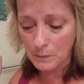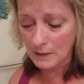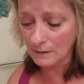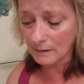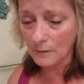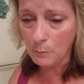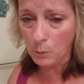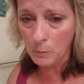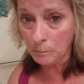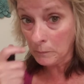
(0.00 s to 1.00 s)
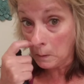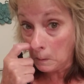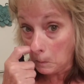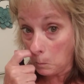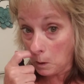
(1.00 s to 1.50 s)
inside the bowl
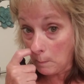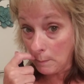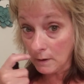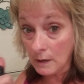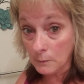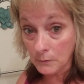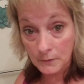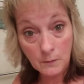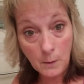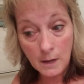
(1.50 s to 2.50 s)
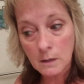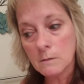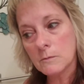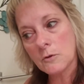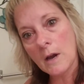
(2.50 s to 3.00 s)
while my big head was in the way,
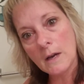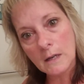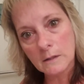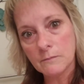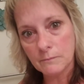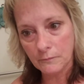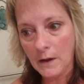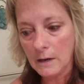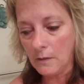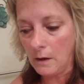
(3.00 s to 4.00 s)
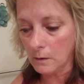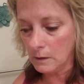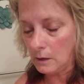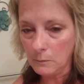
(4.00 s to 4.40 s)
trying to find that,